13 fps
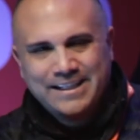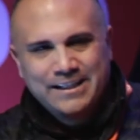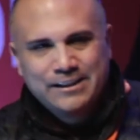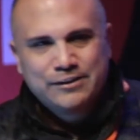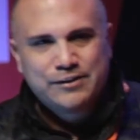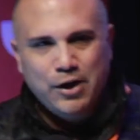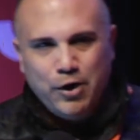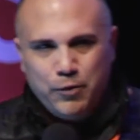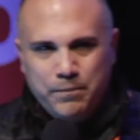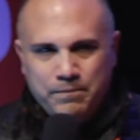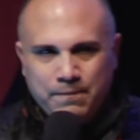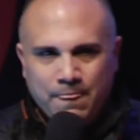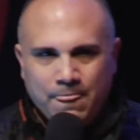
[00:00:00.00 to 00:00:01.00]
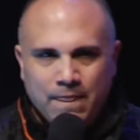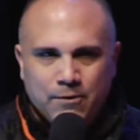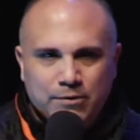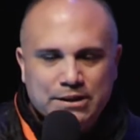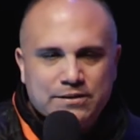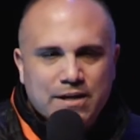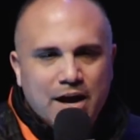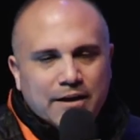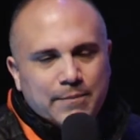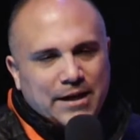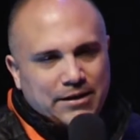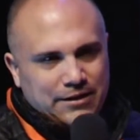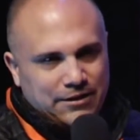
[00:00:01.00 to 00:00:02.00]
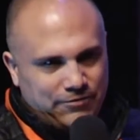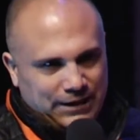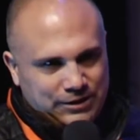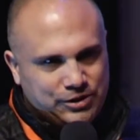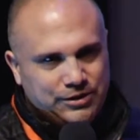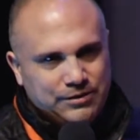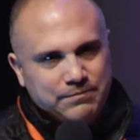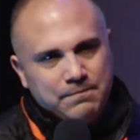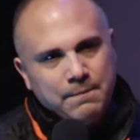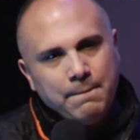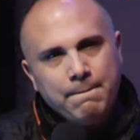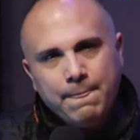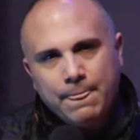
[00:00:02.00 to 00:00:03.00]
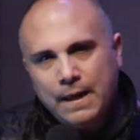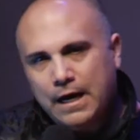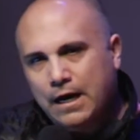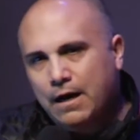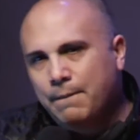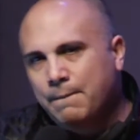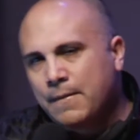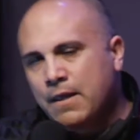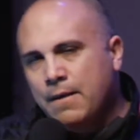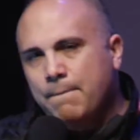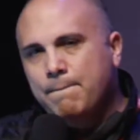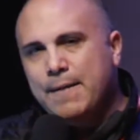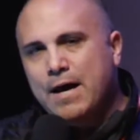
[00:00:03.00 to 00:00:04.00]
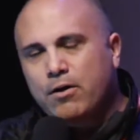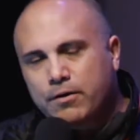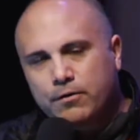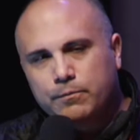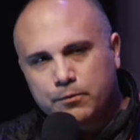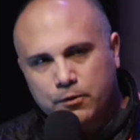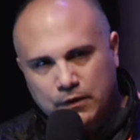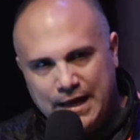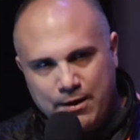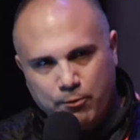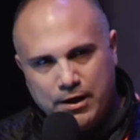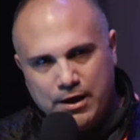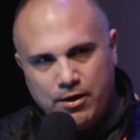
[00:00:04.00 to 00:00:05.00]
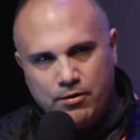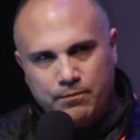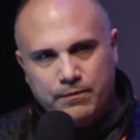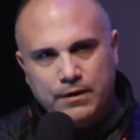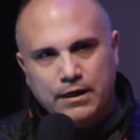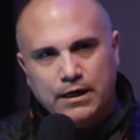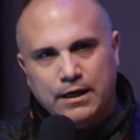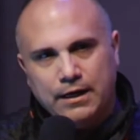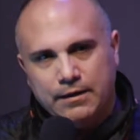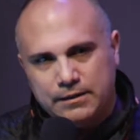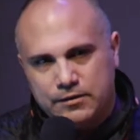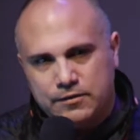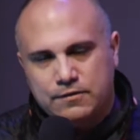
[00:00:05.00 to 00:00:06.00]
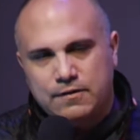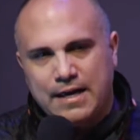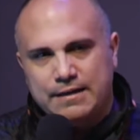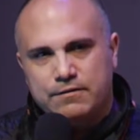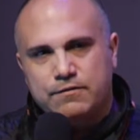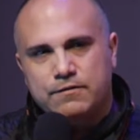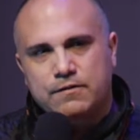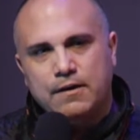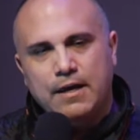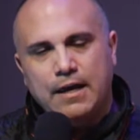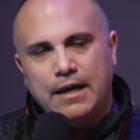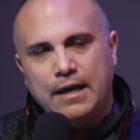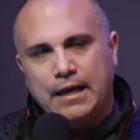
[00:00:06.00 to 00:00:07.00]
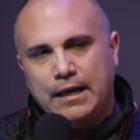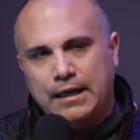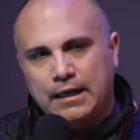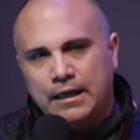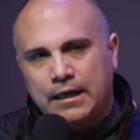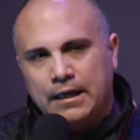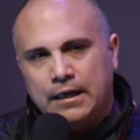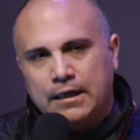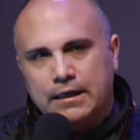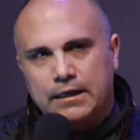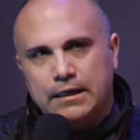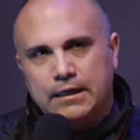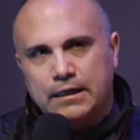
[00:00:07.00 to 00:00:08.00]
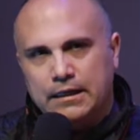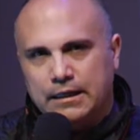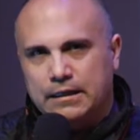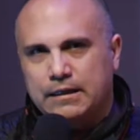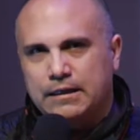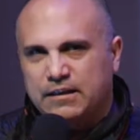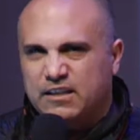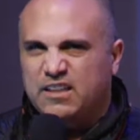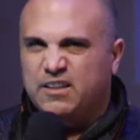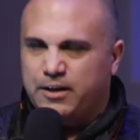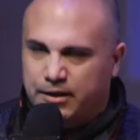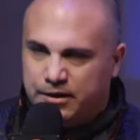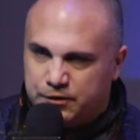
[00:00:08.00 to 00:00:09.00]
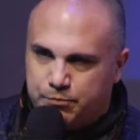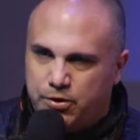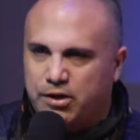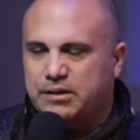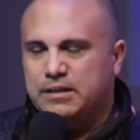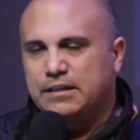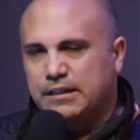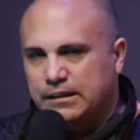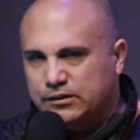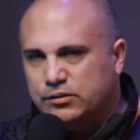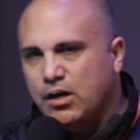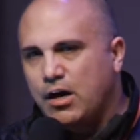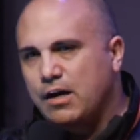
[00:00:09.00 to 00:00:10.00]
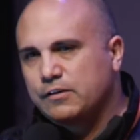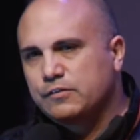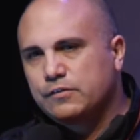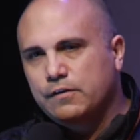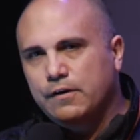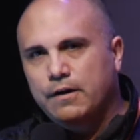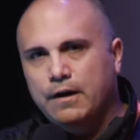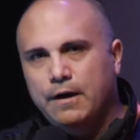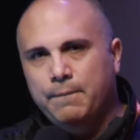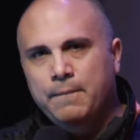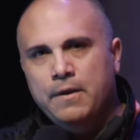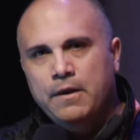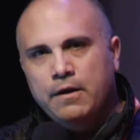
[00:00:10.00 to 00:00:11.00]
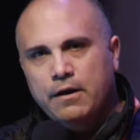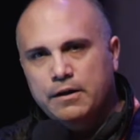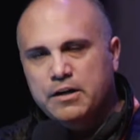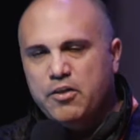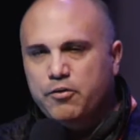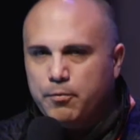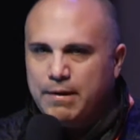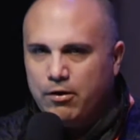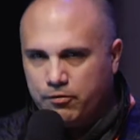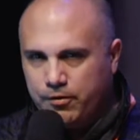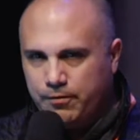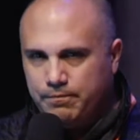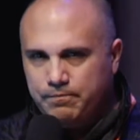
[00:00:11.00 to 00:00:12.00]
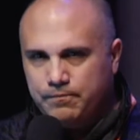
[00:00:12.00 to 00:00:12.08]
So when you talk about innovation, Malcolm Gladwell cites in his book and in his talks another Malcolm.